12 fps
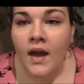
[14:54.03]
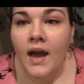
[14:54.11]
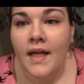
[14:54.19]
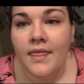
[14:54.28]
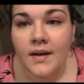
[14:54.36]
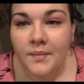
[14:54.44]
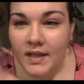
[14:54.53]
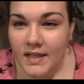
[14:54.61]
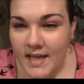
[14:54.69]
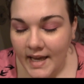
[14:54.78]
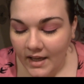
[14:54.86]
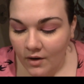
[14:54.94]
And then I'm going
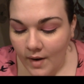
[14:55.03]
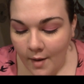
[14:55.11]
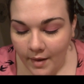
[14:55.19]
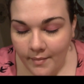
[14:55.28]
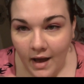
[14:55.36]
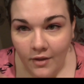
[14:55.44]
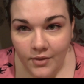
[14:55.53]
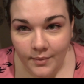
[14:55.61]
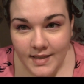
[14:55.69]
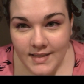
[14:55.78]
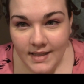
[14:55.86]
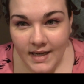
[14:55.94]
to take it around my mouth. The
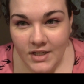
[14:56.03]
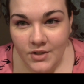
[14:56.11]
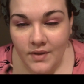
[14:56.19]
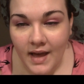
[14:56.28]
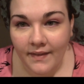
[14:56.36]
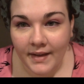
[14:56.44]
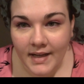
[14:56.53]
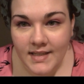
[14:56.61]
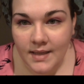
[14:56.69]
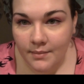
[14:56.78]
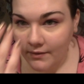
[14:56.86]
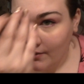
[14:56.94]
reason that I do that, like I
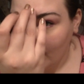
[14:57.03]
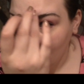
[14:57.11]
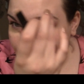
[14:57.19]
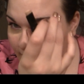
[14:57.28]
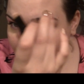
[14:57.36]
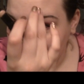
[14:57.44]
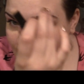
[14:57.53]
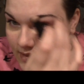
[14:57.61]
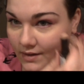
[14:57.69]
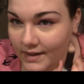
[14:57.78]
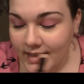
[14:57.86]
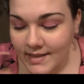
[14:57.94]
said before, is because
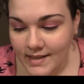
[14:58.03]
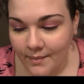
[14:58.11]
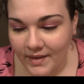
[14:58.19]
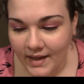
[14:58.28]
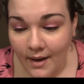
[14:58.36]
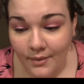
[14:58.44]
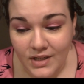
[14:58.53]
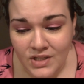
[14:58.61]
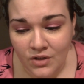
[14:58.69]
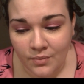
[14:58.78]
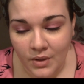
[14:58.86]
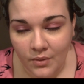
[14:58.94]
this look is something I would
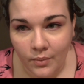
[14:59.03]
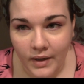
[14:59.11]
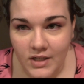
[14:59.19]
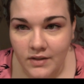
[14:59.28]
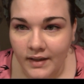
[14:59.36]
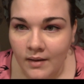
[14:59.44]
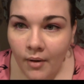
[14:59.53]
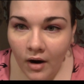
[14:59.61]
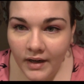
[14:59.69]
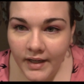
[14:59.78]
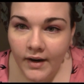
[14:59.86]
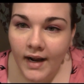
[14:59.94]
assume you would wear to like a
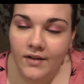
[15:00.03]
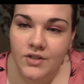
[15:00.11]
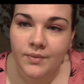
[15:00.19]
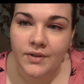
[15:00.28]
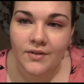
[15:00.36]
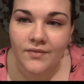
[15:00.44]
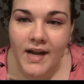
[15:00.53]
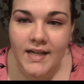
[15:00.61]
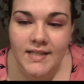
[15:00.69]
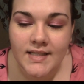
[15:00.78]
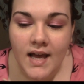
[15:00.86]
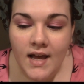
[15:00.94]
party or out with your
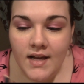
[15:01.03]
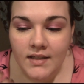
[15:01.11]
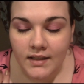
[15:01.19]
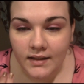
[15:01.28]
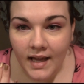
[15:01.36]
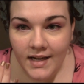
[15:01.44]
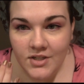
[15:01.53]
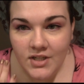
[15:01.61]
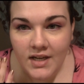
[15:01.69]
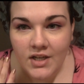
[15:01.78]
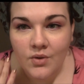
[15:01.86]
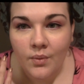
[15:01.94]
friends to lunch,
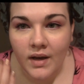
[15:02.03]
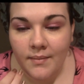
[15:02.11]
and you want